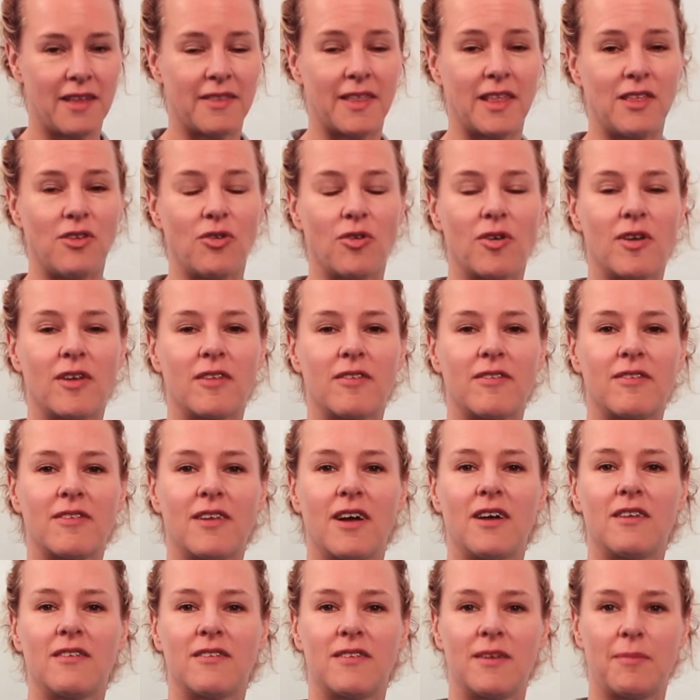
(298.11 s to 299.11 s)
then you can
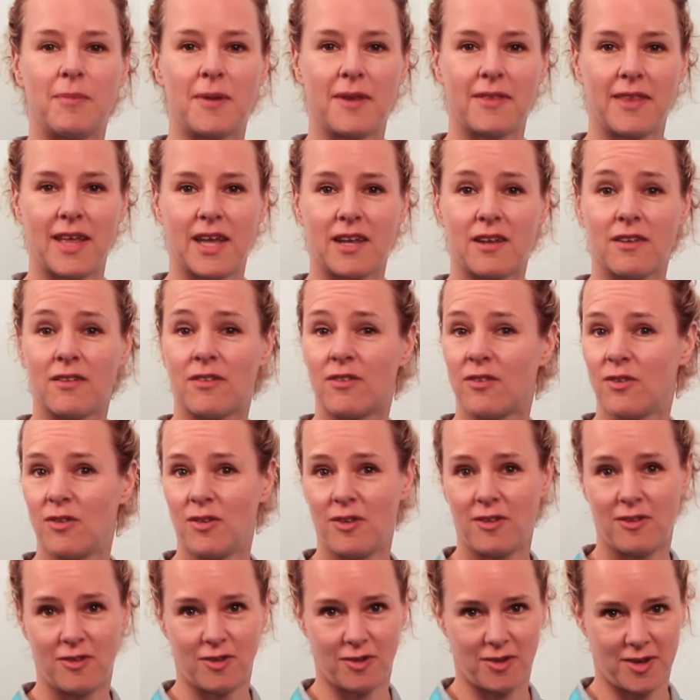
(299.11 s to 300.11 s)
start sipping that as
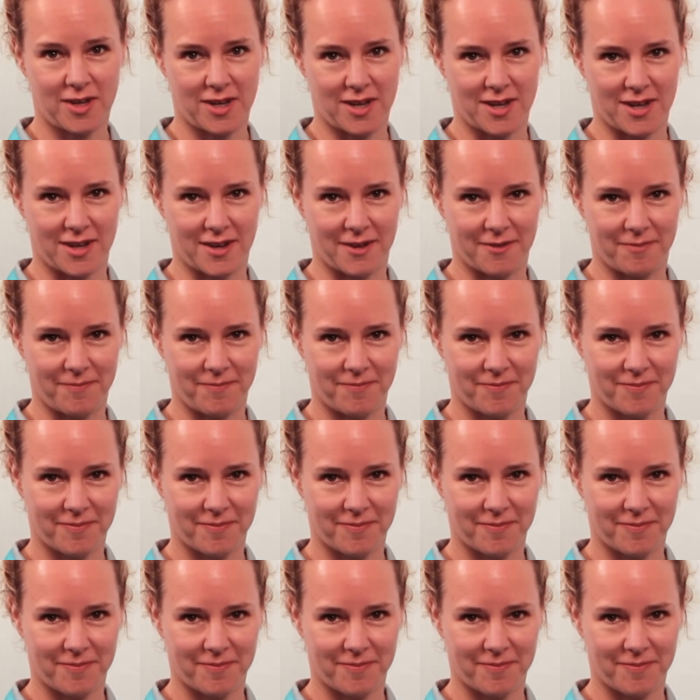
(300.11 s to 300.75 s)
soon as you're done.